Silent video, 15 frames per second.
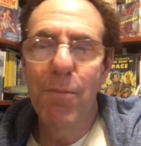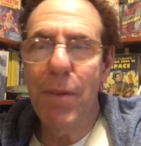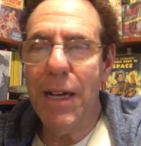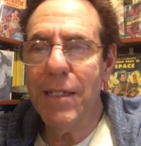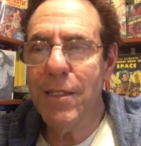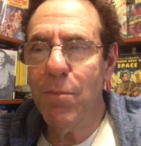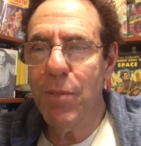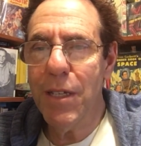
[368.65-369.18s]

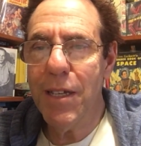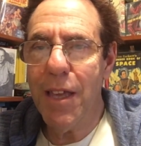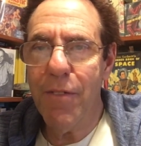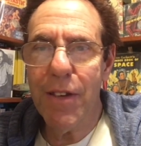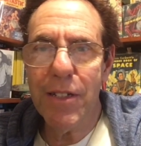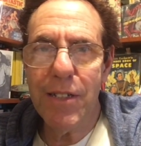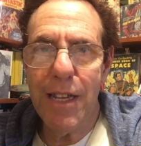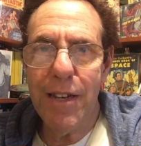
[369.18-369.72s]
by simply
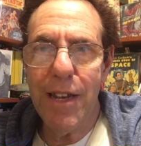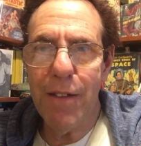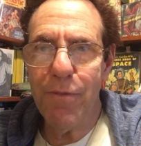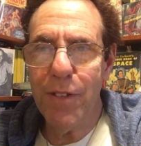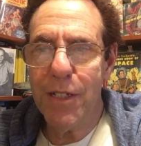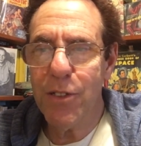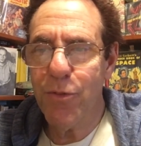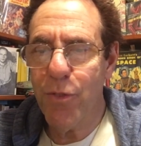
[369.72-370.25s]
giving it to
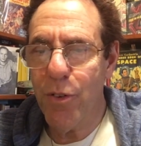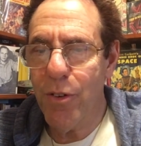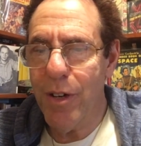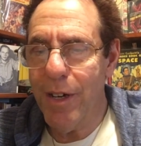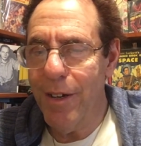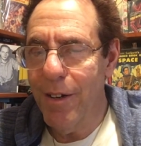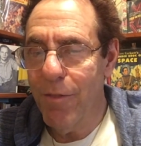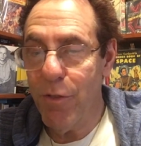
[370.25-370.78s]
Netflix for
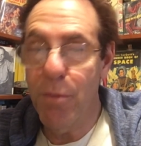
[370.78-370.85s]
uh,